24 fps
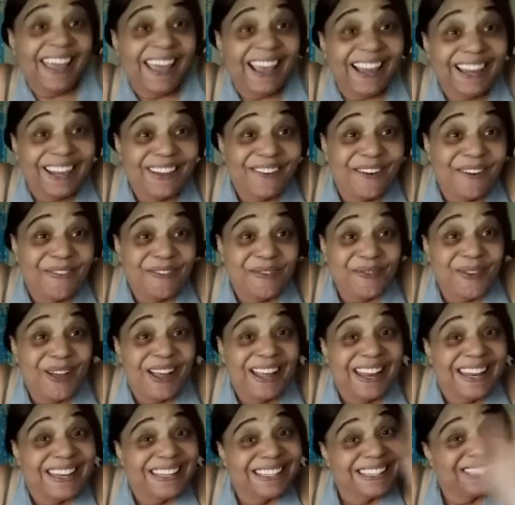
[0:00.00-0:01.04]
Hello
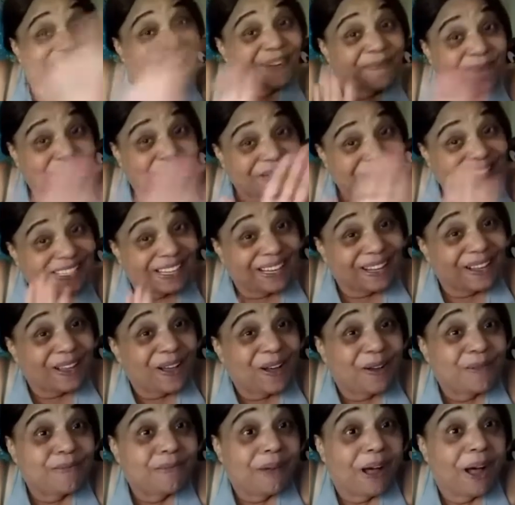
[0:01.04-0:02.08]
everyone, Super
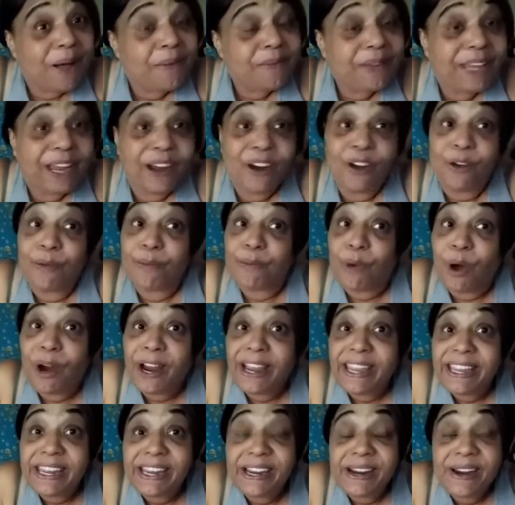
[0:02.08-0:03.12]
Silicone Mom, Carol
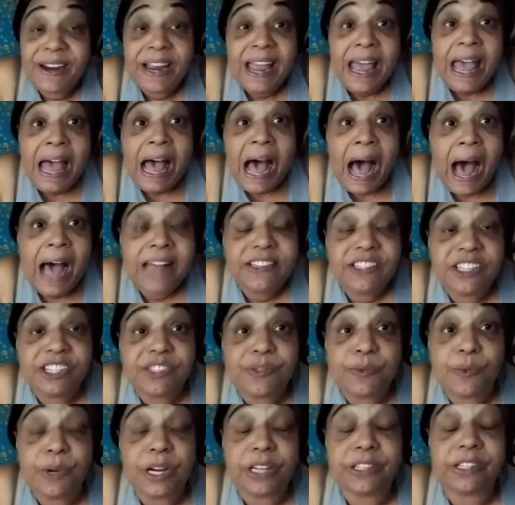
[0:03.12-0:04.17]
Mark here. I
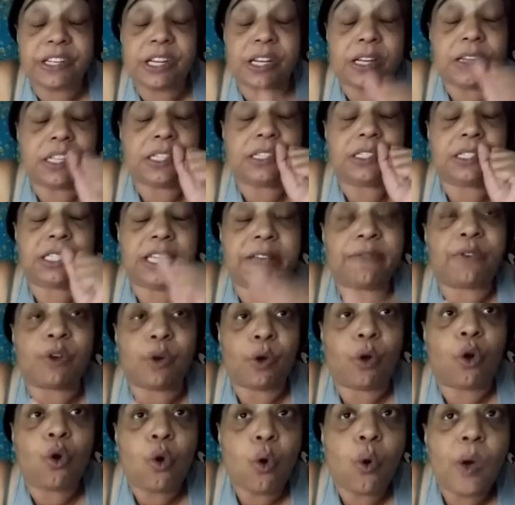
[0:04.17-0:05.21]
just wanted to give
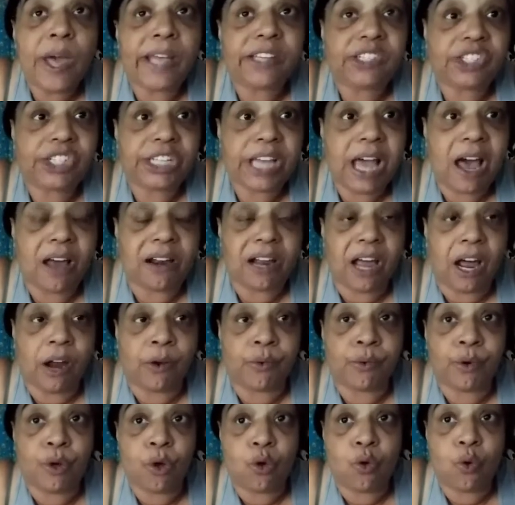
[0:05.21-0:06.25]
a quick shout
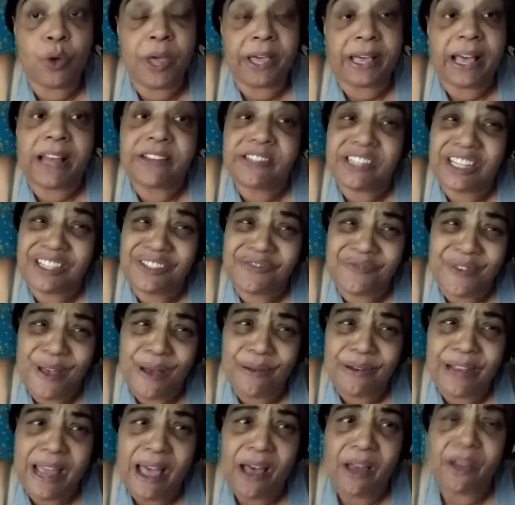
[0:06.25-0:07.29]
out real quick. I just
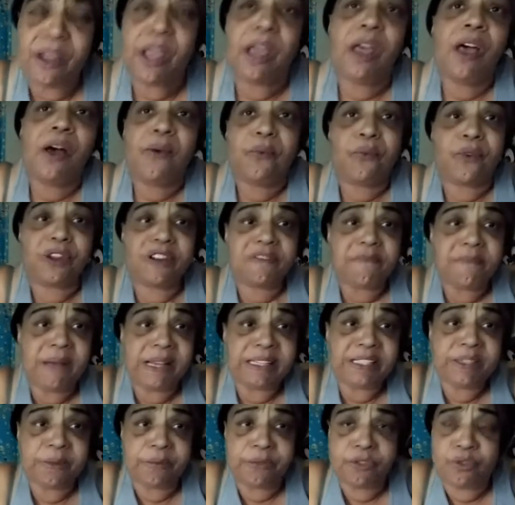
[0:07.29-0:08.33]
found out one of my
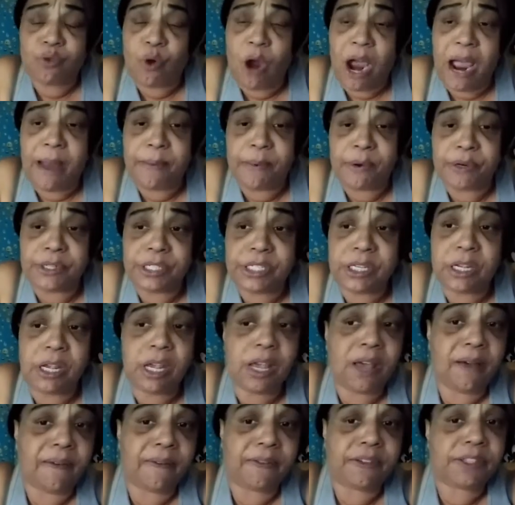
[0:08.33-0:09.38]
subscribers
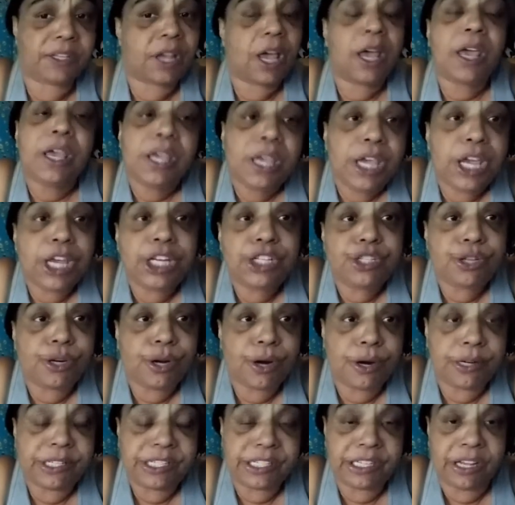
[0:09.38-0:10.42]
has injured
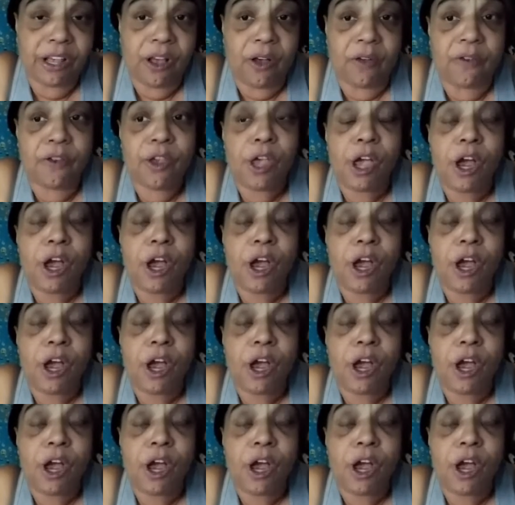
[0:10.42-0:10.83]
herself,